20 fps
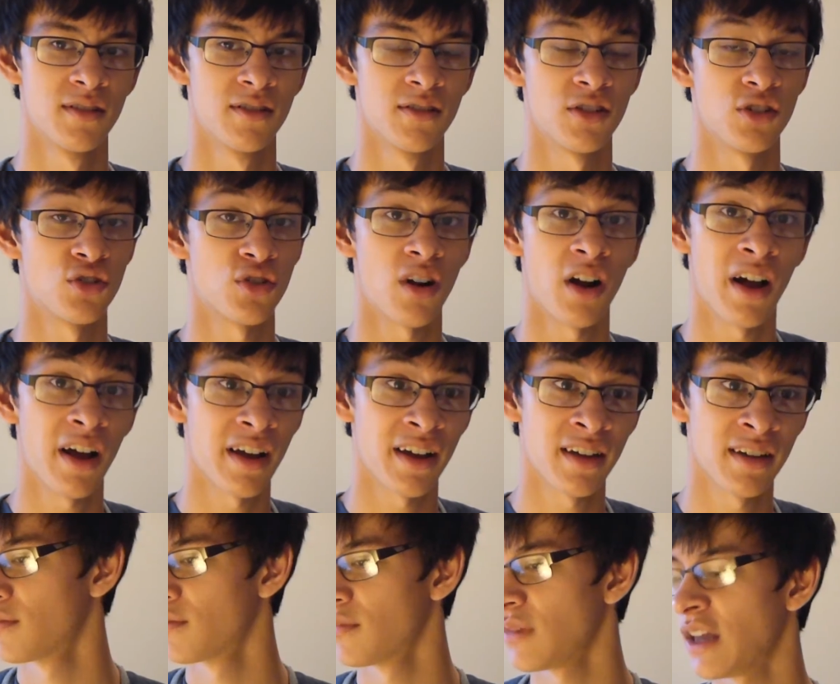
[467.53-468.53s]

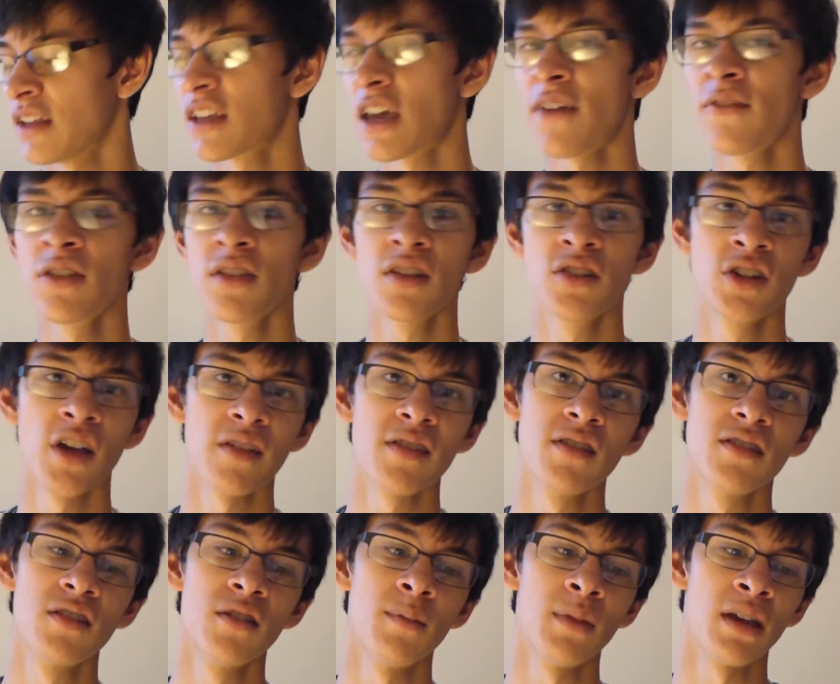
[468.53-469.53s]
try. And Kevin
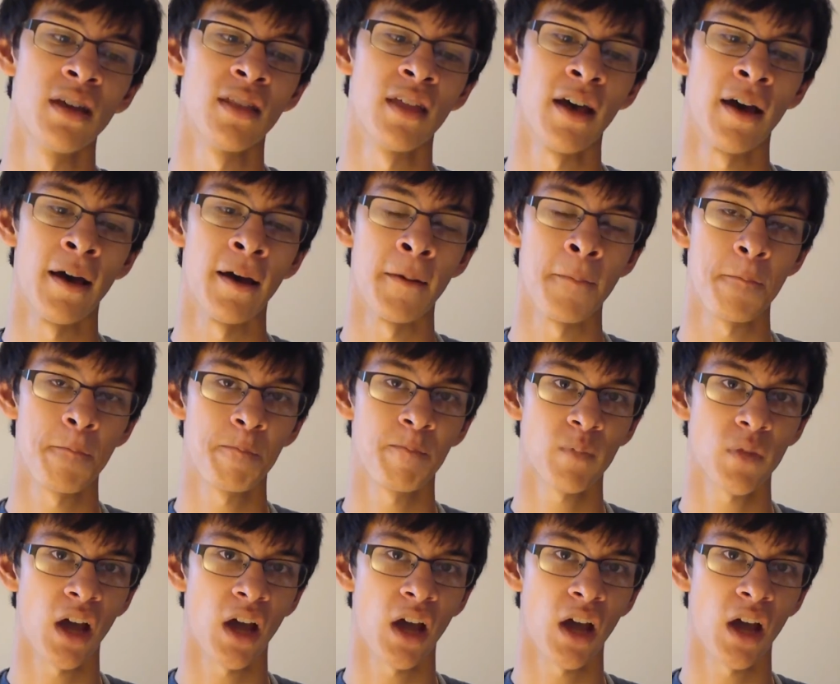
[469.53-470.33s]
suggested to me that